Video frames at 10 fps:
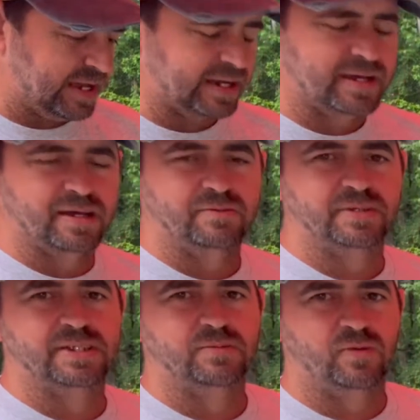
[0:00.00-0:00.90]
it cut
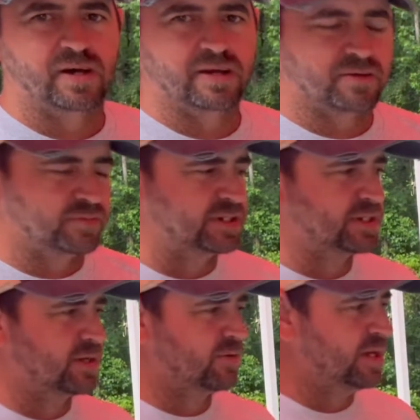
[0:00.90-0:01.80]
with some water, and we're
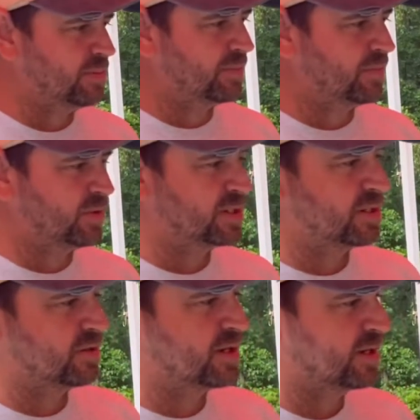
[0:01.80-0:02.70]
just going to keep them moist
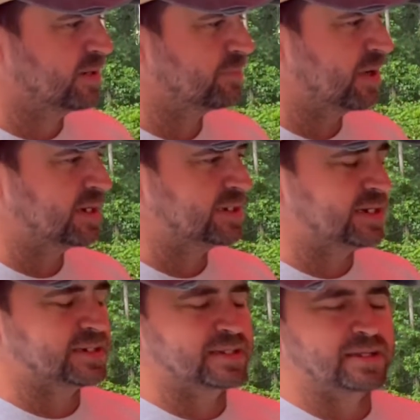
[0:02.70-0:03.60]
through the cooking
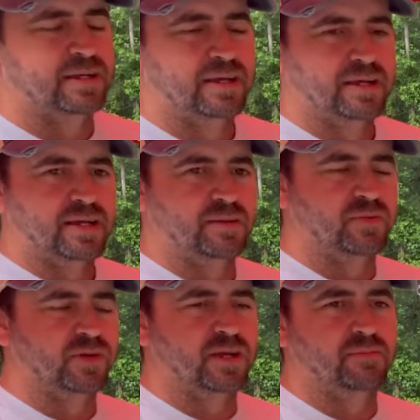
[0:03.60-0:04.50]
process. I'm
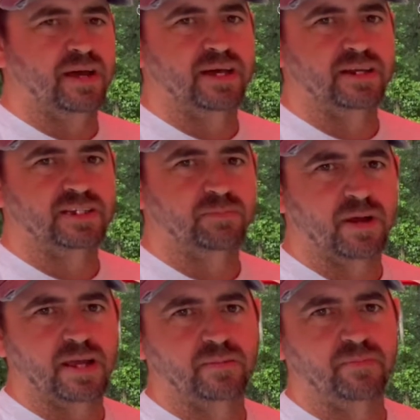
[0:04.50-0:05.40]
going to come out here and
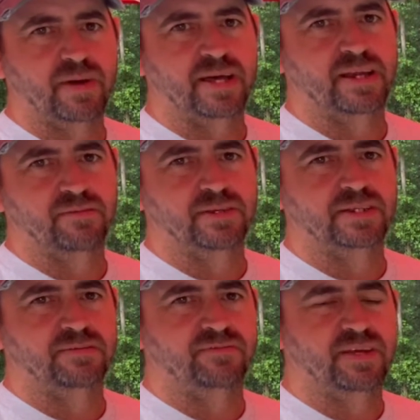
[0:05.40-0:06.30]
spray them about every
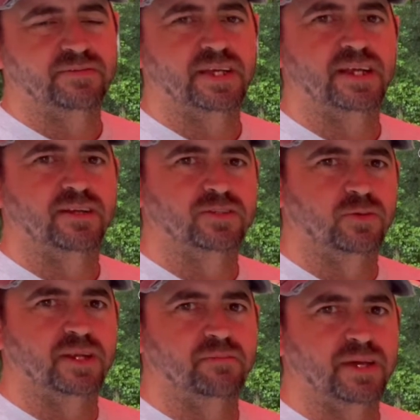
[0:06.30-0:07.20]
15 or
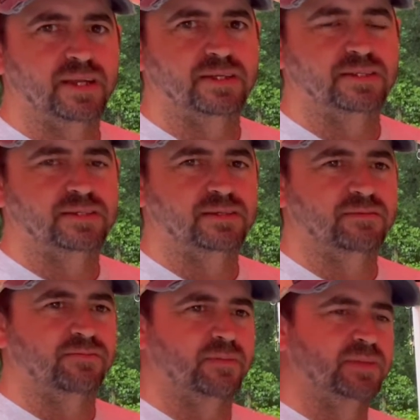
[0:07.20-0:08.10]
20 minutes
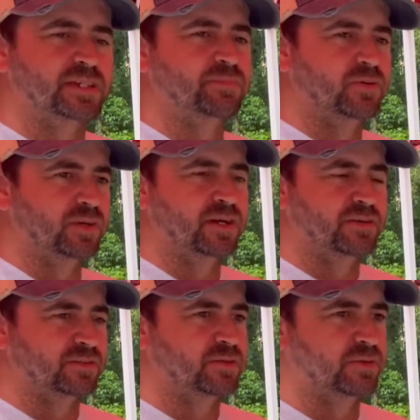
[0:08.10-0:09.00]
from this point on
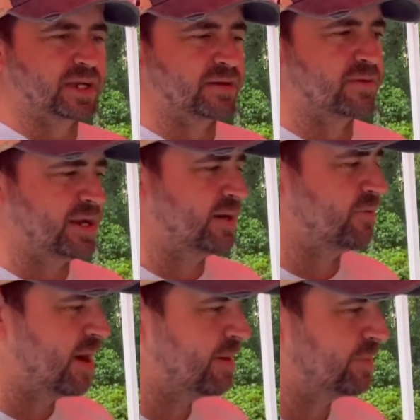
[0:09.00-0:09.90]
until we get ready to
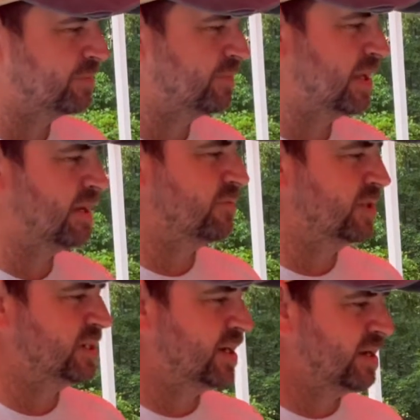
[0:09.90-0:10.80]
wrap them, and
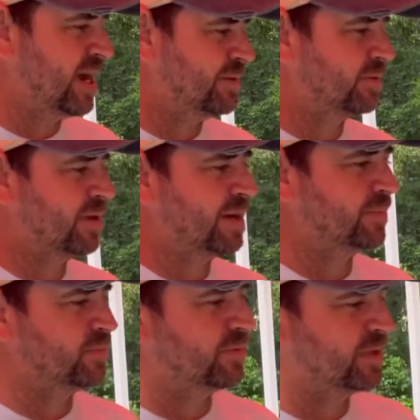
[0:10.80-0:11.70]
we'll show you how we wrap
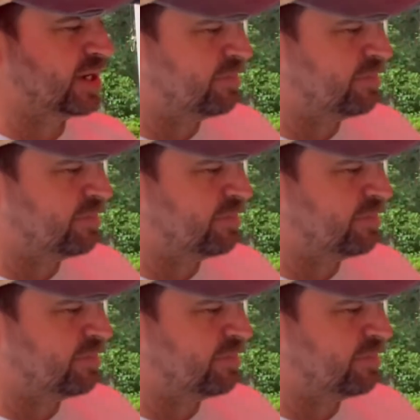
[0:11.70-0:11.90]
them when we come